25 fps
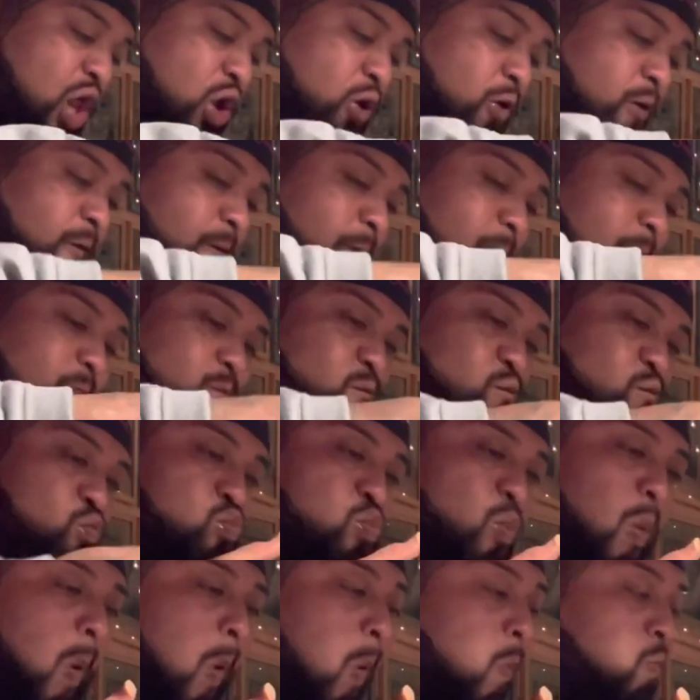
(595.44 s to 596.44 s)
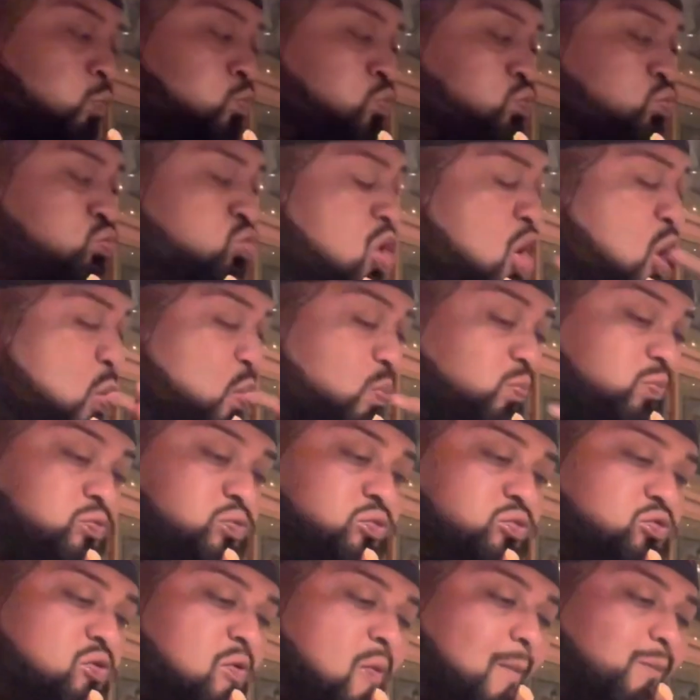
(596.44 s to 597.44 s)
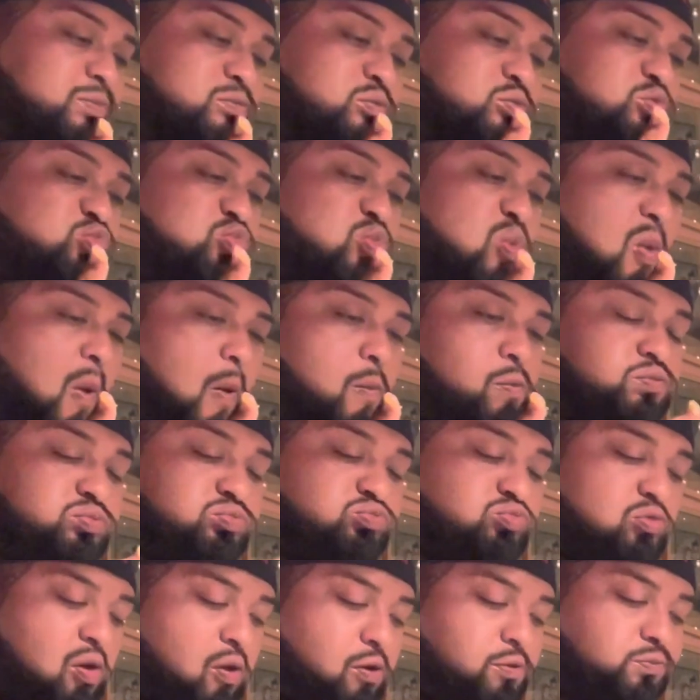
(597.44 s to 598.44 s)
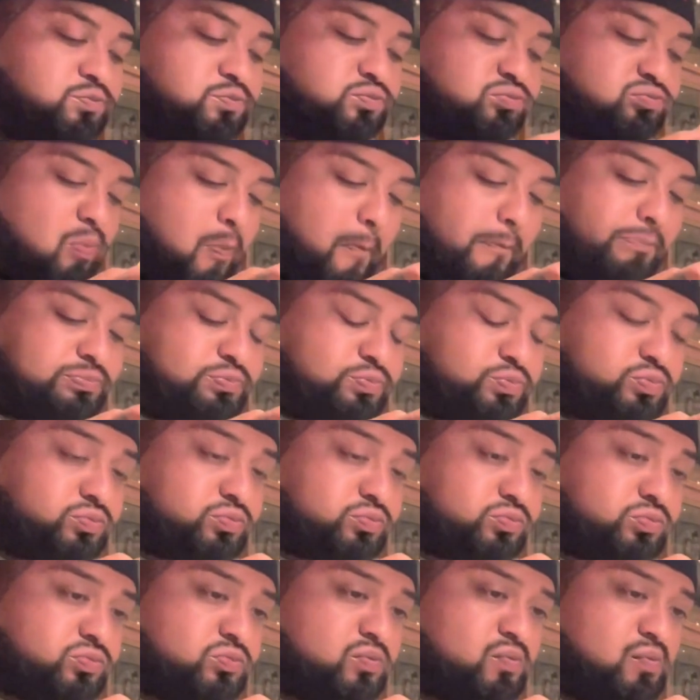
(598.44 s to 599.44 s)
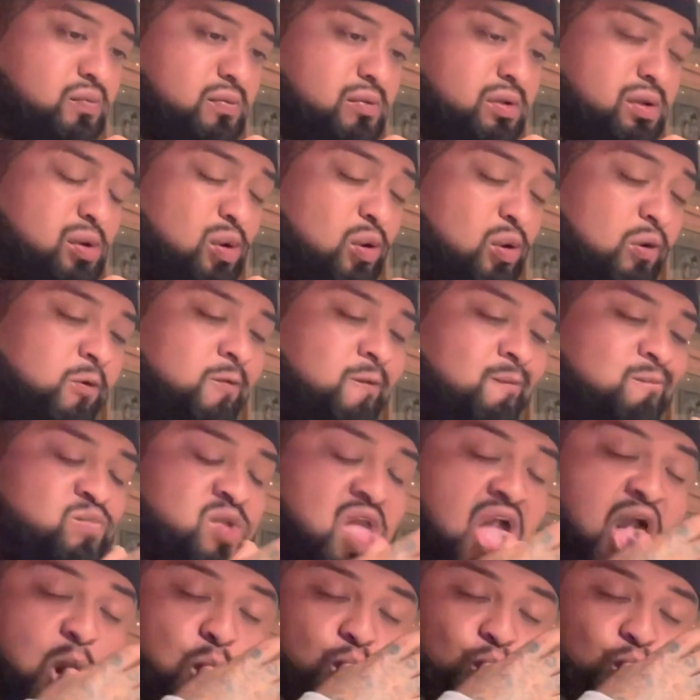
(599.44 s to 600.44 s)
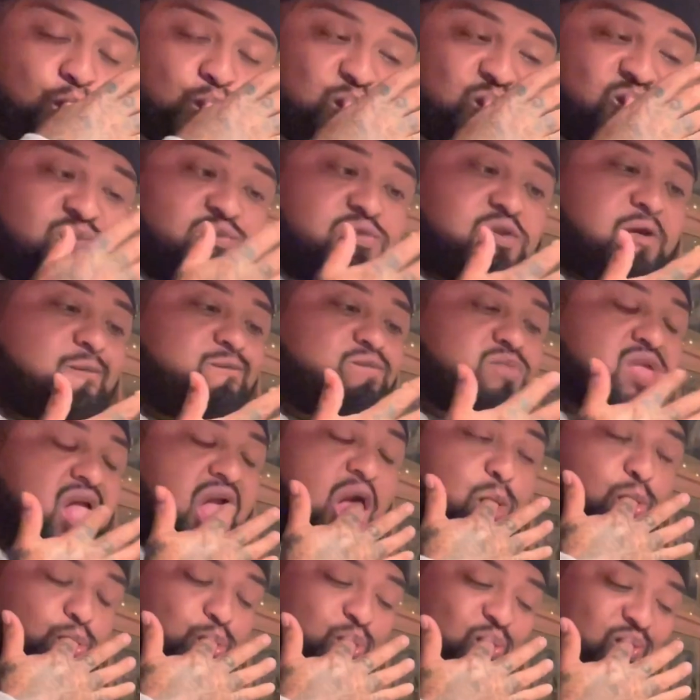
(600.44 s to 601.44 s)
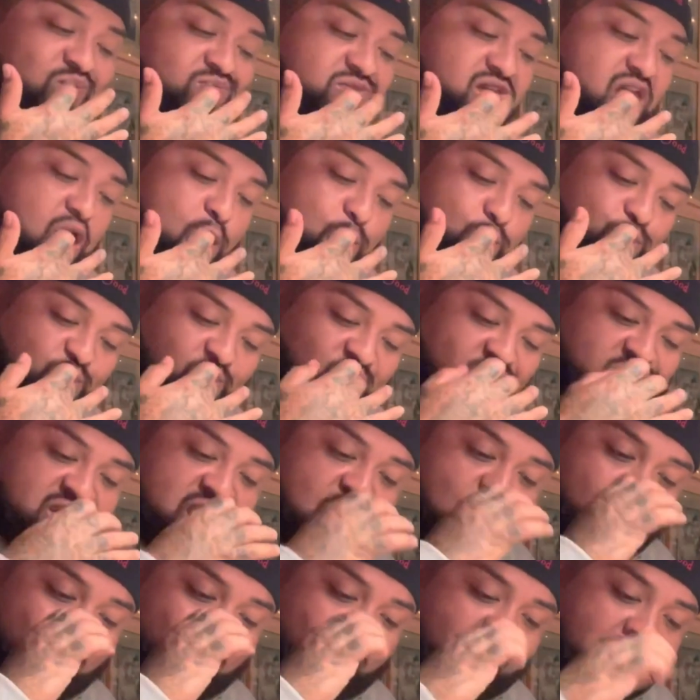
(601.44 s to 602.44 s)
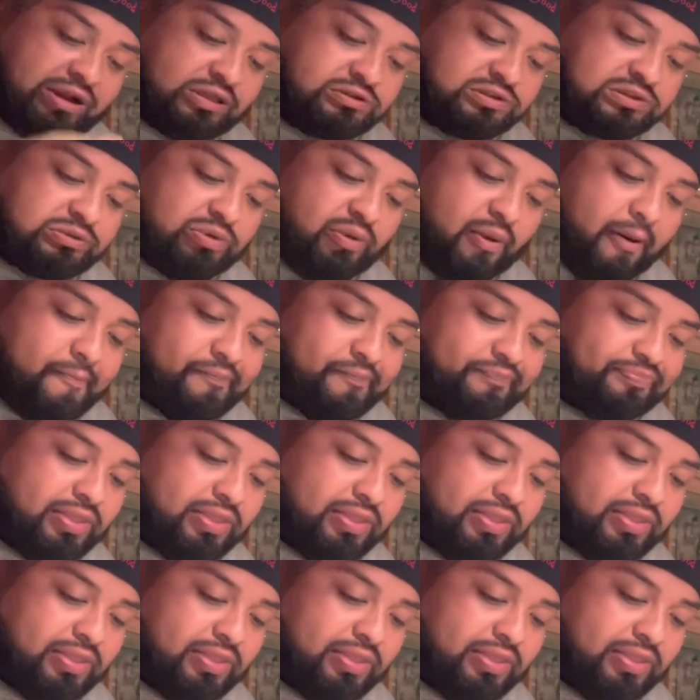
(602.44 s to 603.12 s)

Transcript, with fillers: Club or I don't know where. I'm gonna buy some groceries for the house. And I'm gonna be cooking some dinner for my sister-in-law and my niece